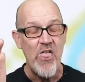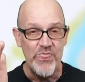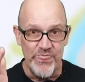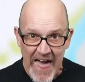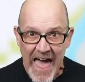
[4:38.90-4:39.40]

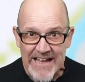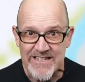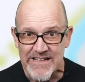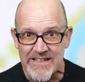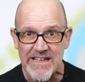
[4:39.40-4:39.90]

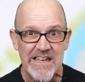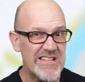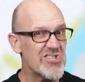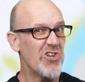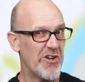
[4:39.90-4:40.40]
That
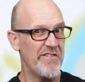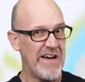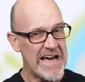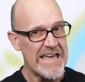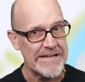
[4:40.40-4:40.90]
is a lot of
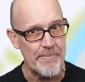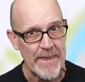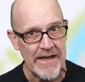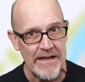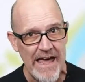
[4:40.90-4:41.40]
iron,
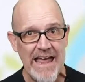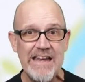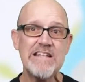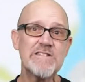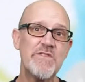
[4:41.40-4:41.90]
and
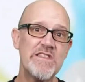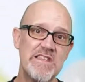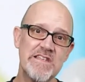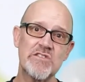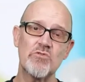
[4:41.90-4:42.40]
it's for
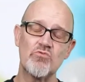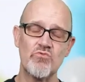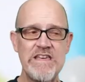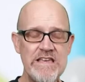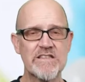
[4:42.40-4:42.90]
this
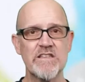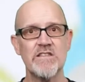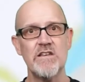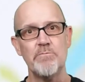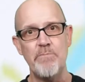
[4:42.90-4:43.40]
reason
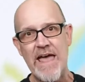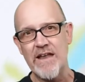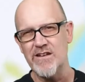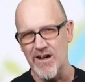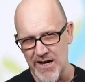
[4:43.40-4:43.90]
that
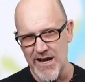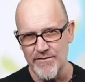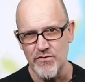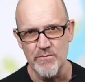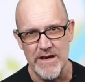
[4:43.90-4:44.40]
banded iron
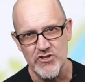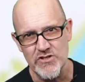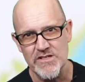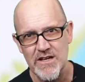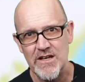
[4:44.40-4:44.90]

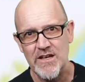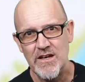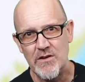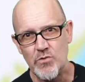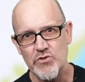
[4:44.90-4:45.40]
formations
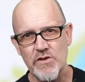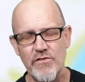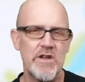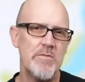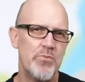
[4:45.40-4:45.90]
are also
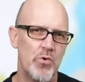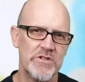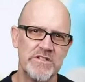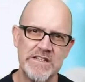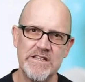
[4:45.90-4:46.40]
very
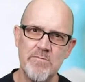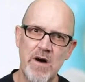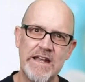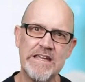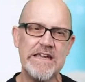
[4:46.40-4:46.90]
important in the
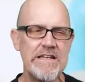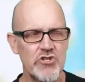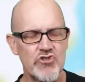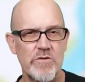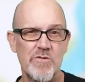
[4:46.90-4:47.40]
mining
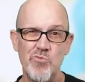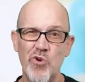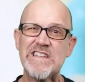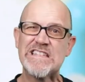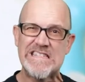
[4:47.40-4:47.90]
industry, with
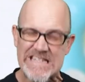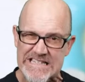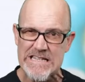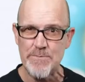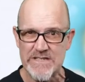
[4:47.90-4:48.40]
more than
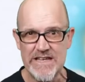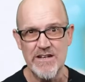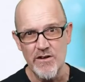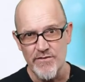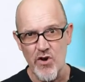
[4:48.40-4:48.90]

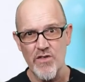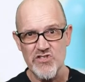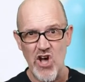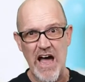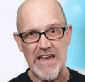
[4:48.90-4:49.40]
60% of
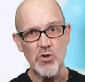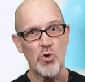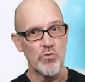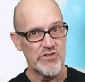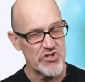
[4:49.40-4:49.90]
Earth's iron
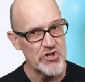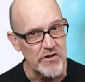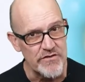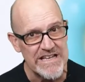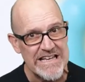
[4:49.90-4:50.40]
ore
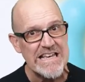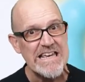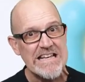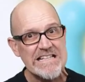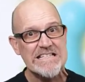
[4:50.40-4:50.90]
reserves
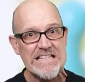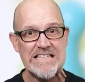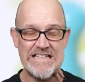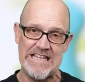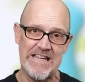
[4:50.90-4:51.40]

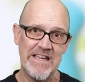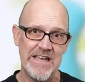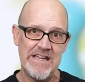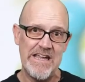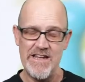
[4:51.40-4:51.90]
existing
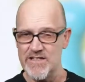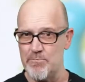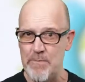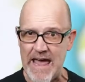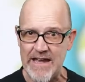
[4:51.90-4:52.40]
in its
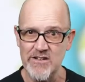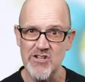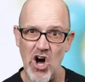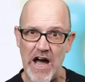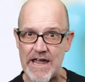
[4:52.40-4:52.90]
banded
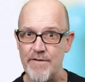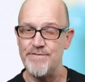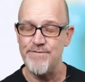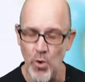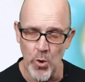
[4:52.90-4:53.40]
iron
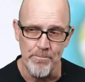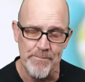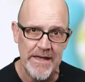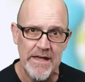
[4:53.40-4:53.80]
form.